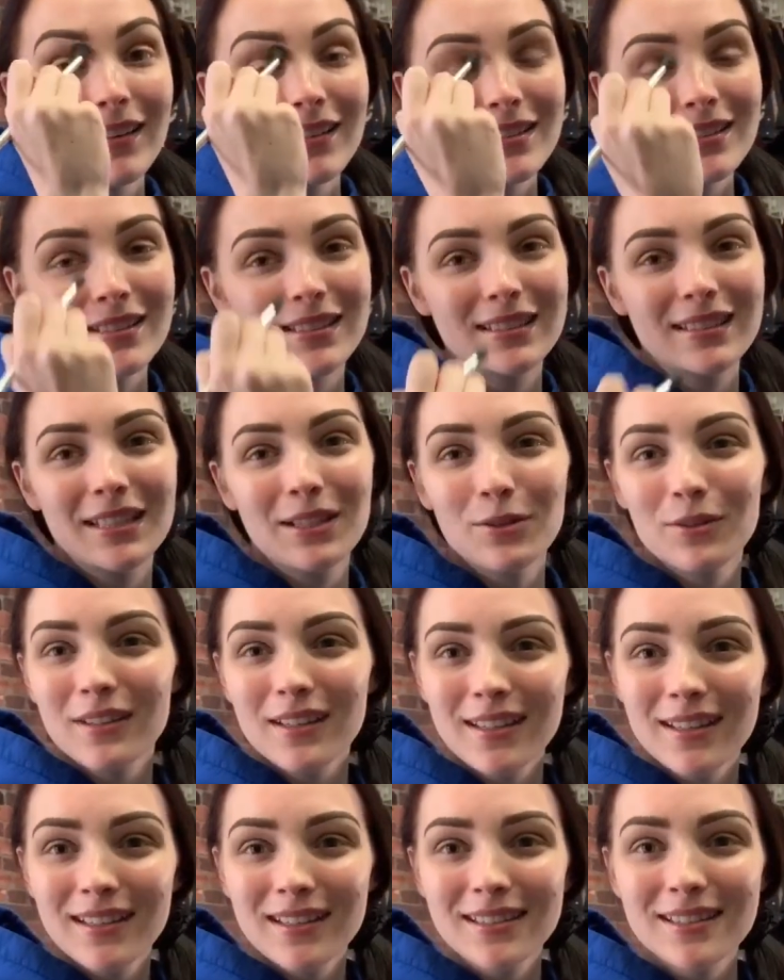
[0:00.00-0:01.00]

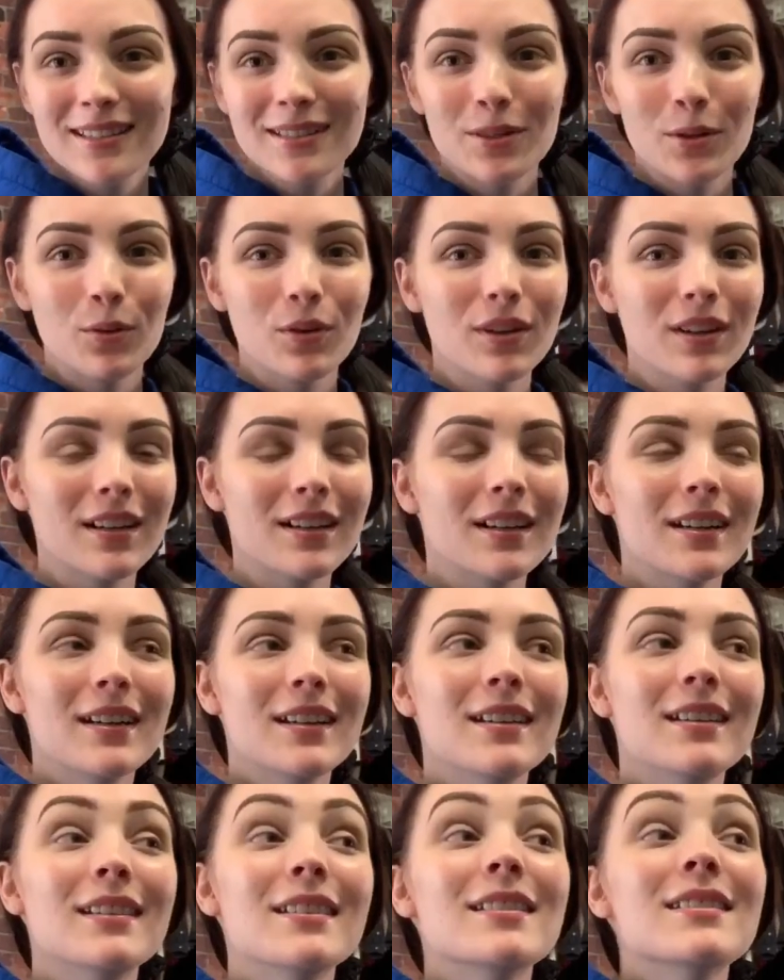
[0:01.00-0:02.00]
series or
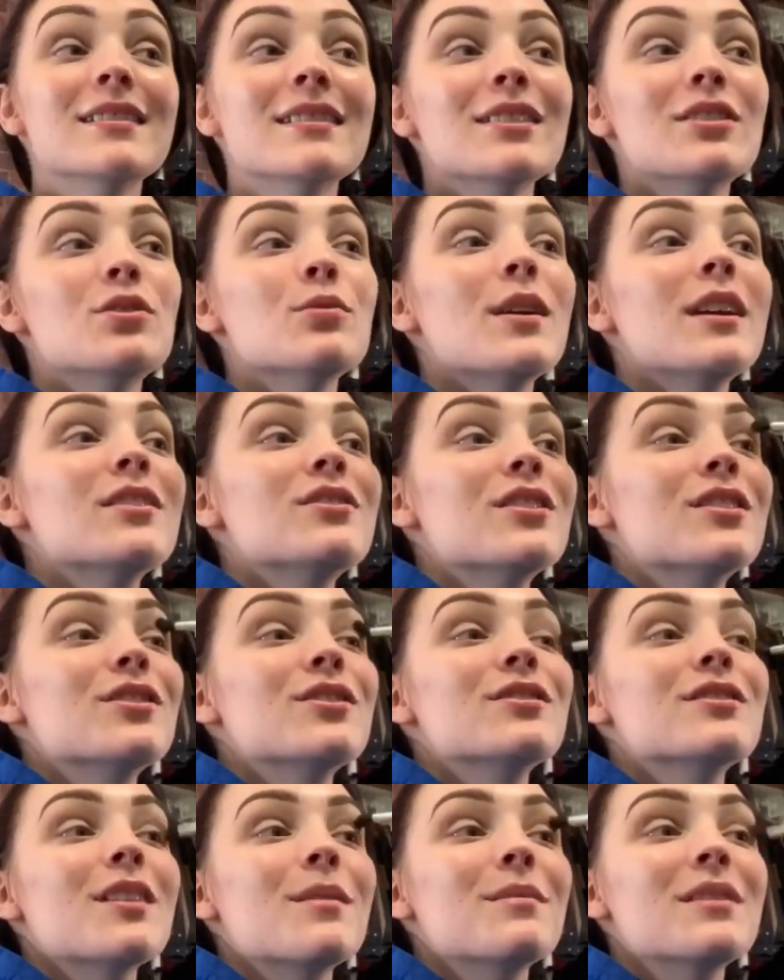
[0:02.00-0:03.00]
situation
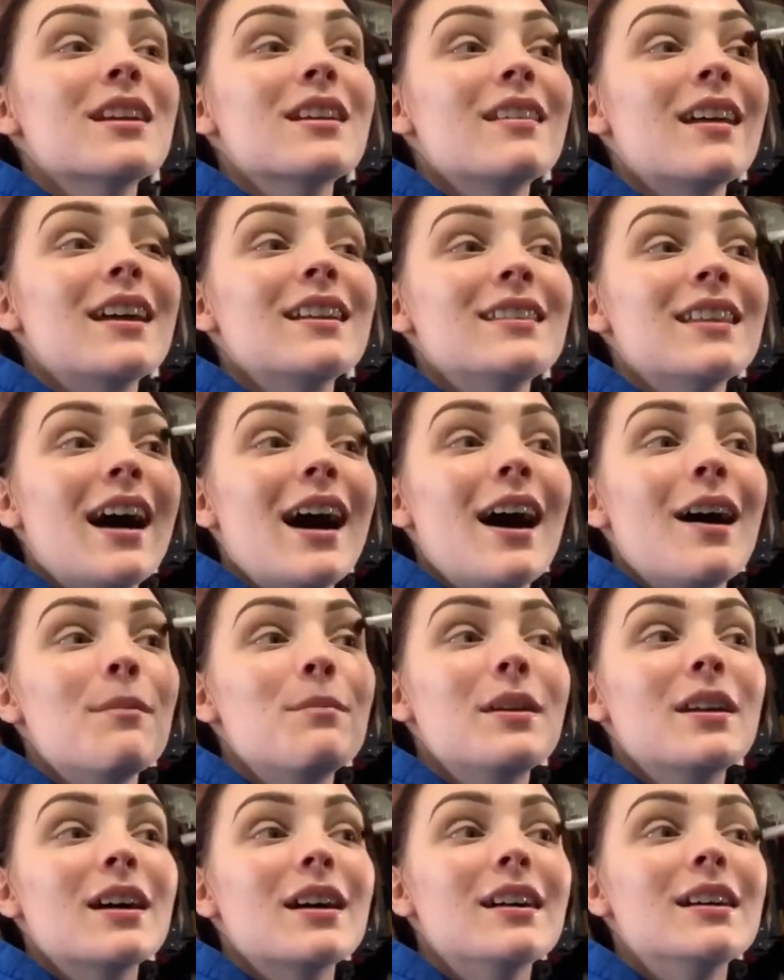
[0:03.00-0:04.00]
or something like that
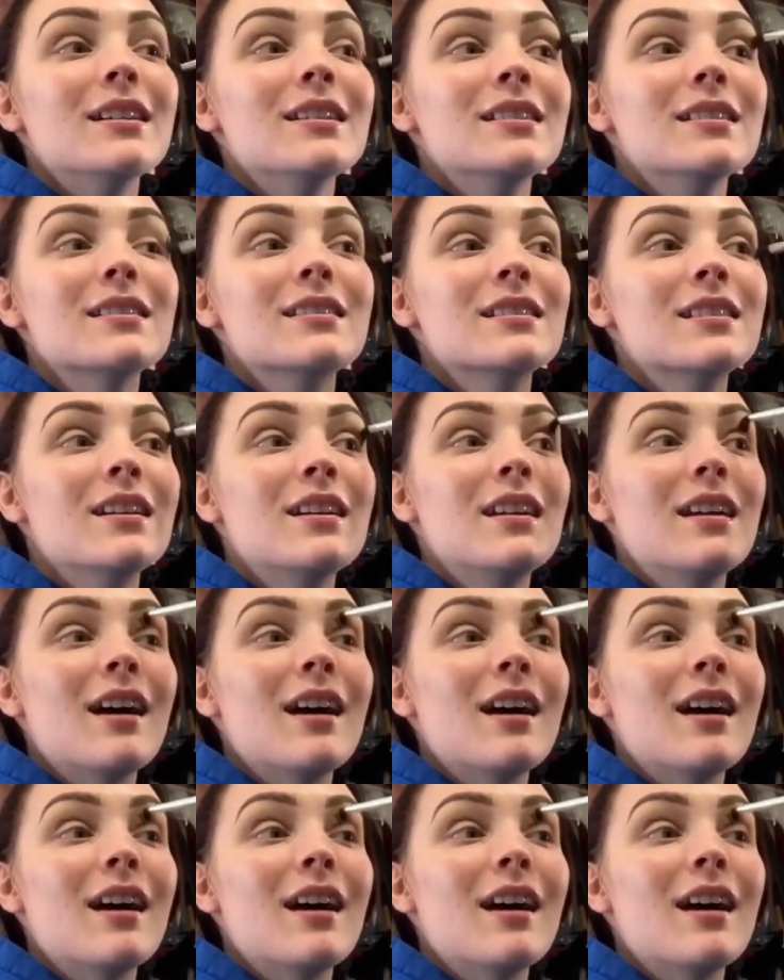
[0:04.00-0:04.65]
because